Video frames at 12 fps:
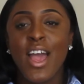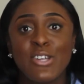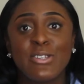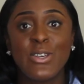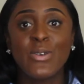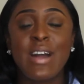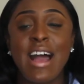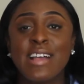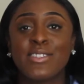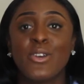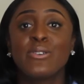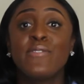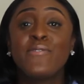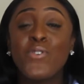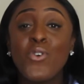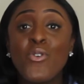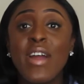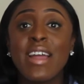So guys, those are
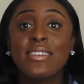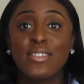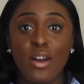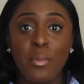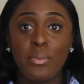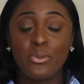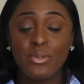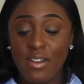4 examples